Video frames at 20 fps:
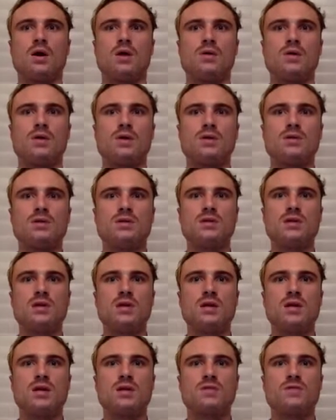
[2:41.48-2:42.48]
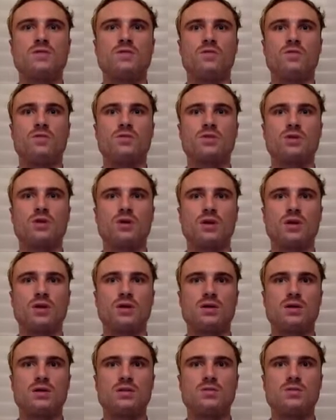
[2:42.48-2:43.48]
The internet has forced
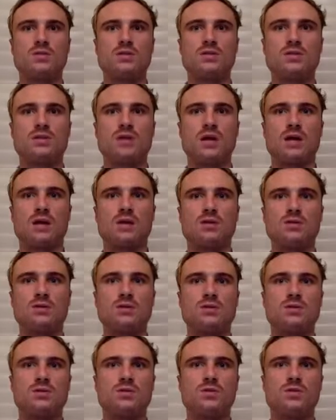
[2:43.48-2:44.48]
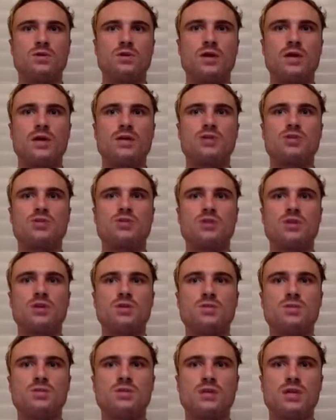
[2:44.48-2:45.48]
Heineken retailers to engage
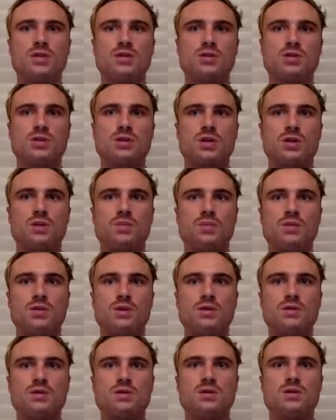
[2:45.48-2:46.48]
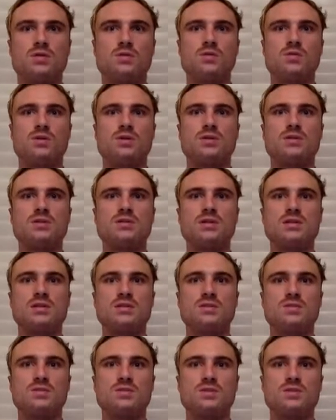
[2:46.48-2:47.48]
transportation companies with
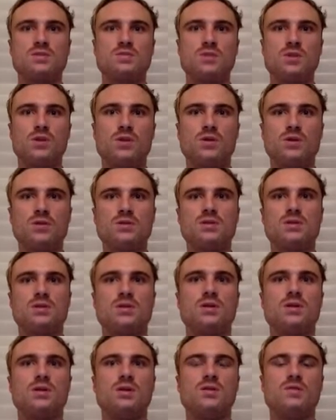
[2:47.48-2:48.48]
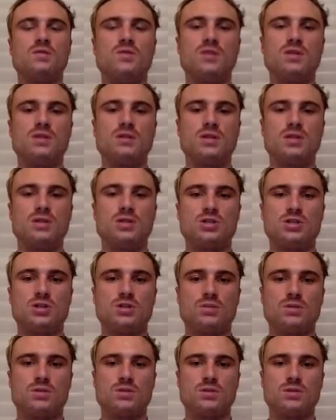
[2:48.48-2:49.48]
extensive experience in deliveries and
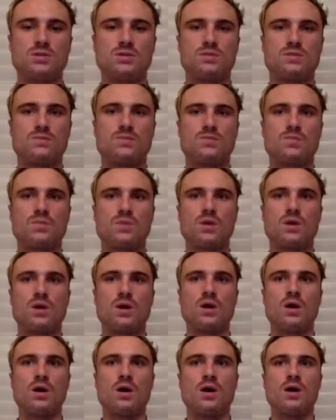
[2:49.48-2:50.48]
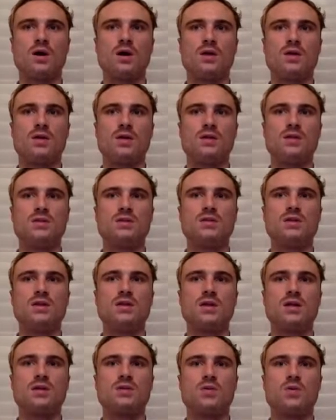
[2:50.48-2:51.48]
shipments. The
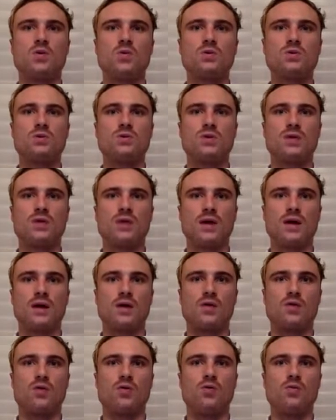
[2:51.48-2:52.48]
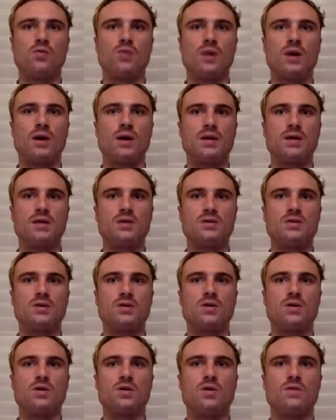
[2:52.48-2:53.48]
internet has also allowed all parties
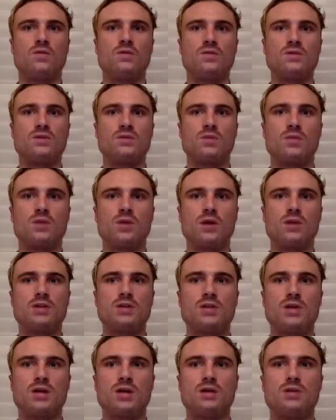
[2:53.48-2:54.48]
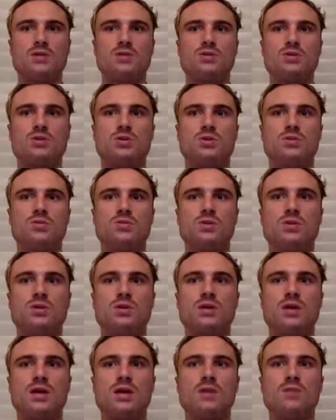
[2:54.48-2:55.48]
of the supply chain to
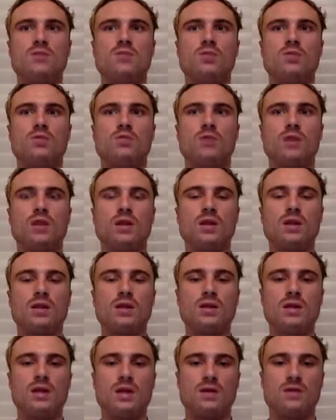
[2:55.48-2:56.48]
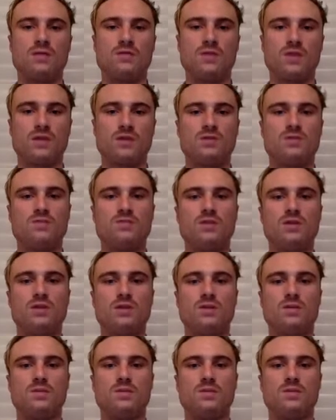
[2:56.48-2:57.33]
communicate more readily and effectively.